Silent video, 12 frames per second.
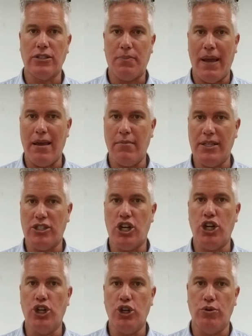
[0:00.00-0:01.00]
payments
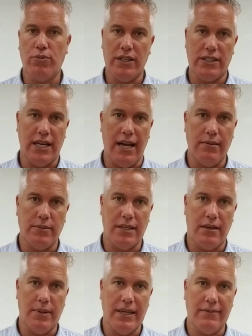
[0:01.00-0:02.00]
numerous times
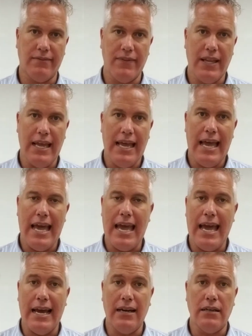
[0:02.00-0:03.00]
on me,
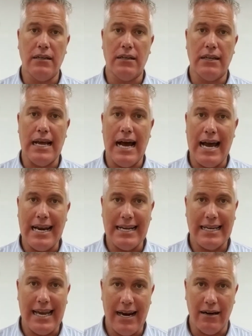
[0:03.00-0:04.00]
and I
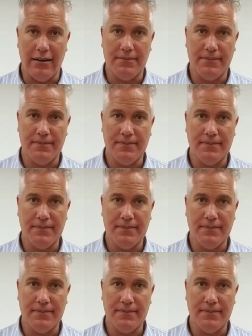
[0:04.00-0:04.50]
didn't care.